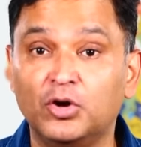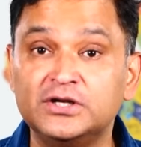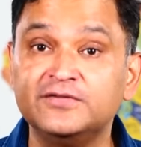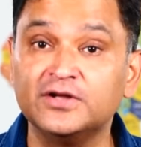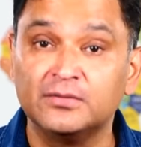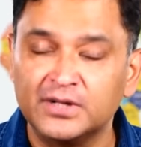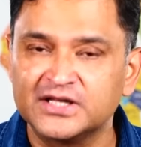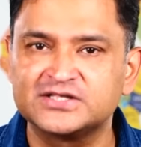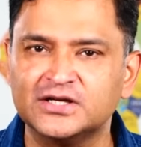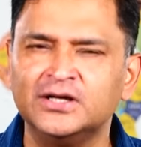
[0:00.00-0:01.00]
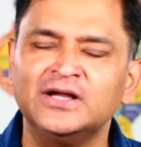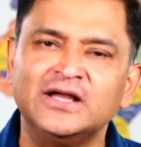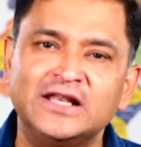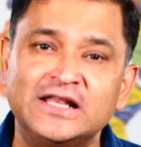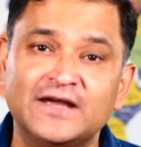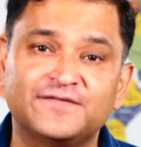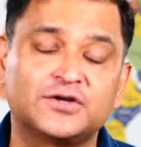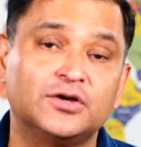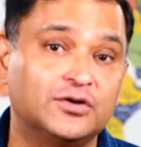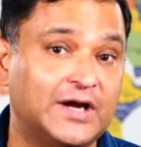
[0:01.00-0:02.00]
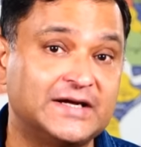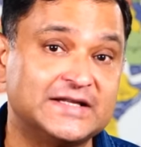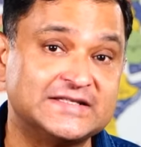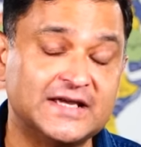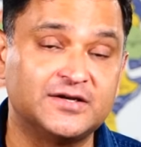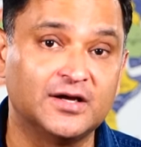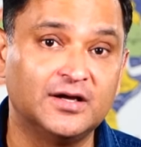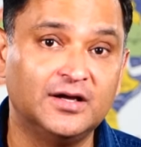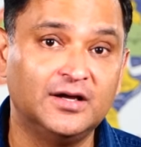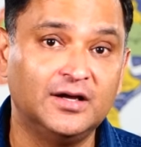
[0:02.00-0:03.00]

Maldivian minister left, right and center.